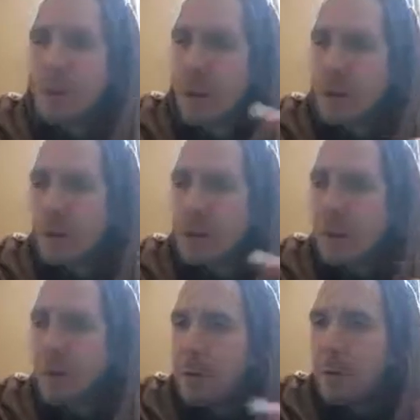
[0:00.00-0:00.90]
last
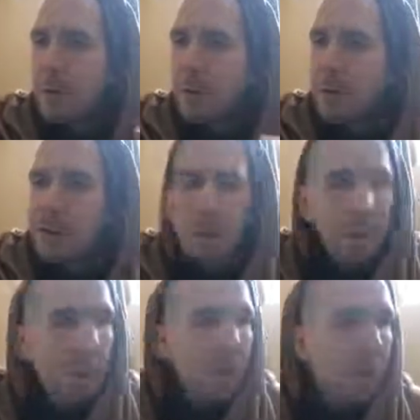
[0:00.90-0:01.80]
time on a Zoom
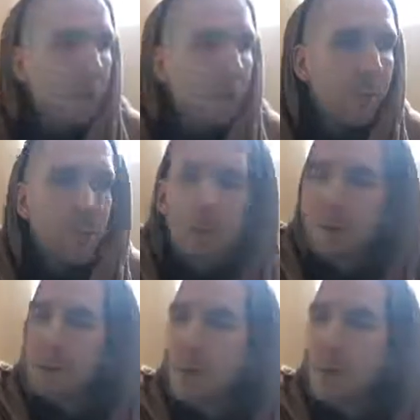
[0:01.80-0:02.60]
session.